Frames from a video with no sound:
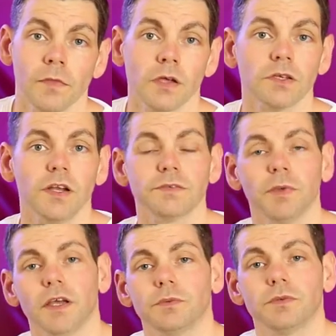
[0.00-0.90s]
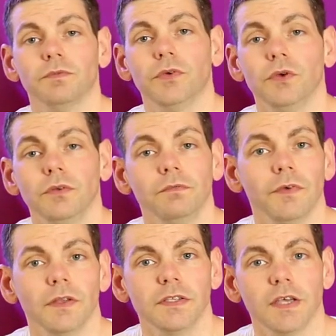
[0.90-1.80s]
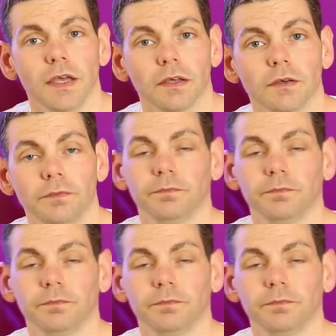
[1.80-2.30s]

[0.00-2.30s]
it. So let's make up some food and feed the tank.